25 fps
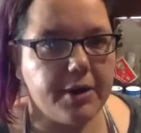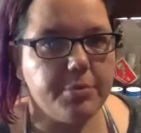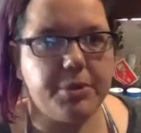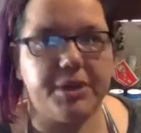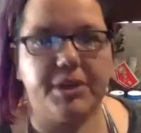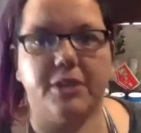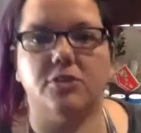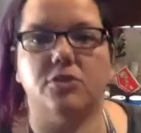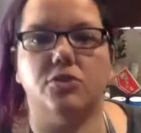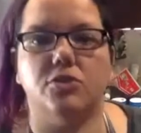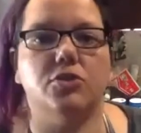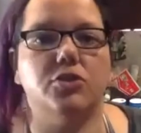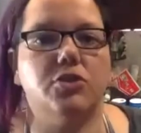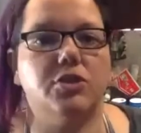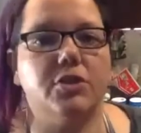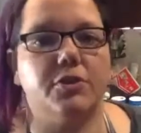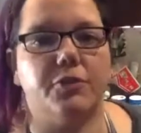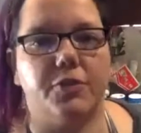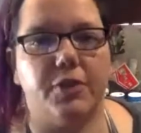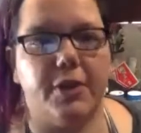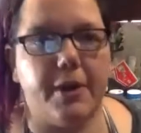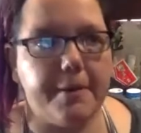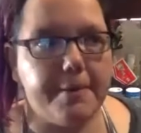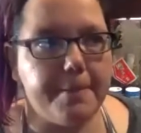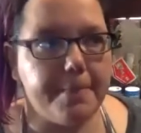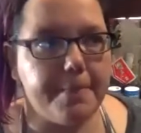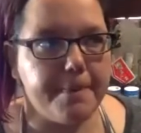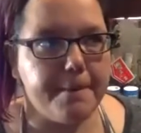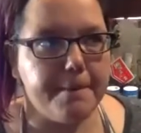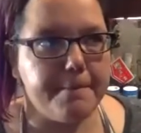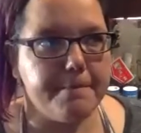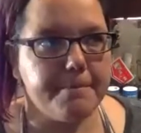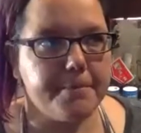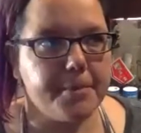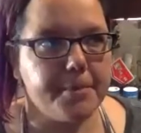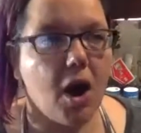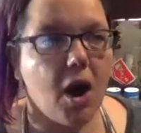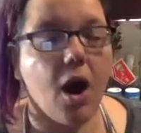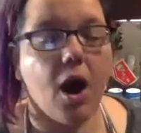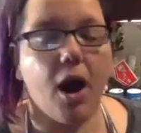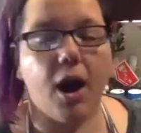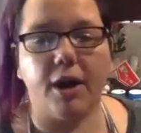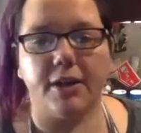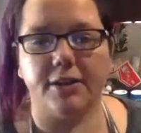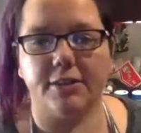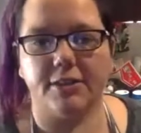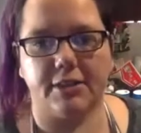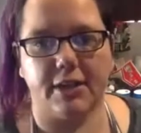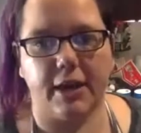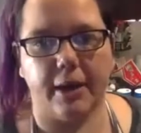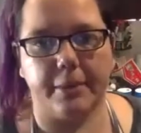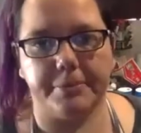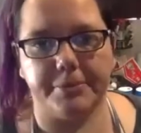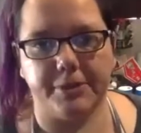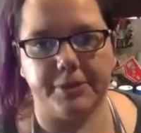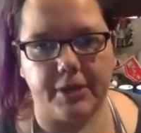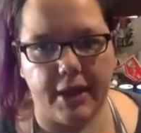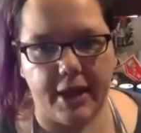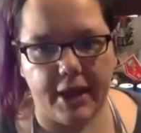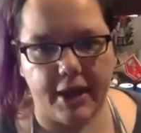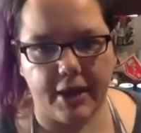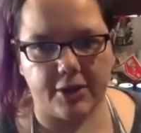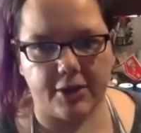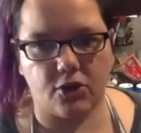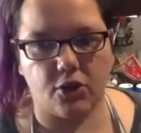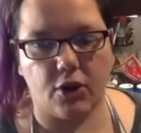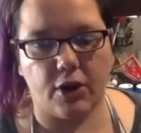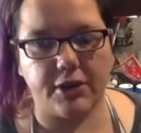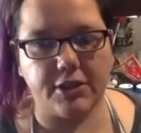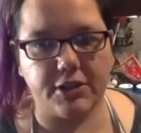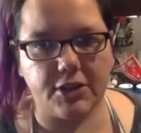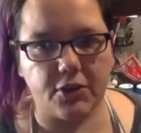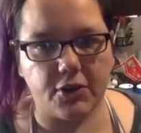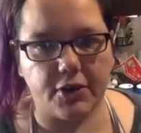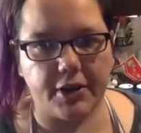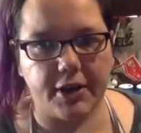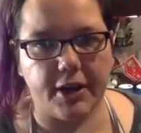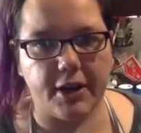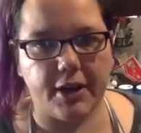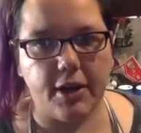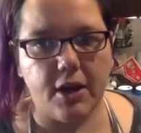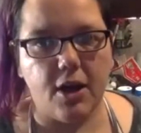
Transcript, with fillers: Because there's different concepts and criteria.